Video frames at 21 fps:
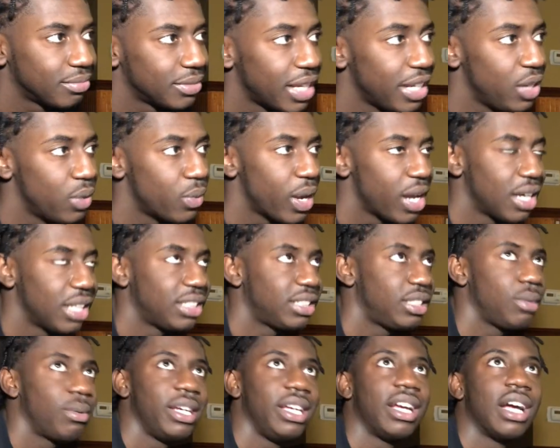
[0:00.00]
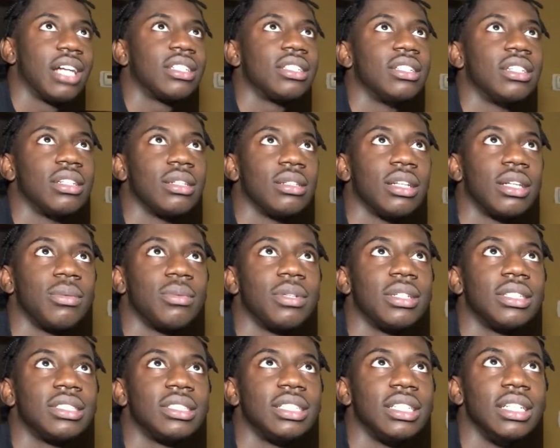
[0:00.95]
anyway, let's see what he got to do.
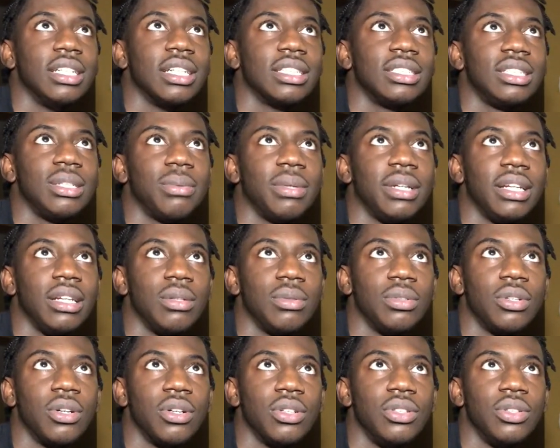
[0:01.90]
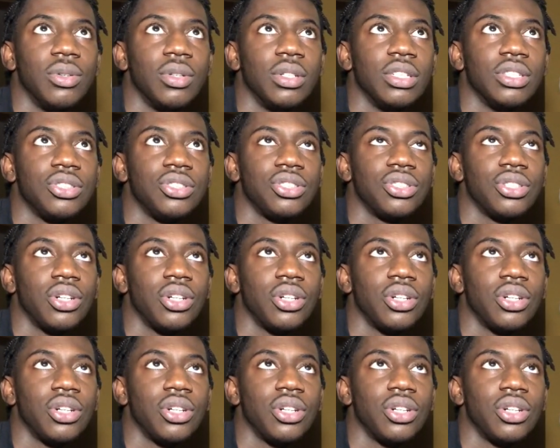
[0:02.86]
Let's see. Let's see what he's going to do in this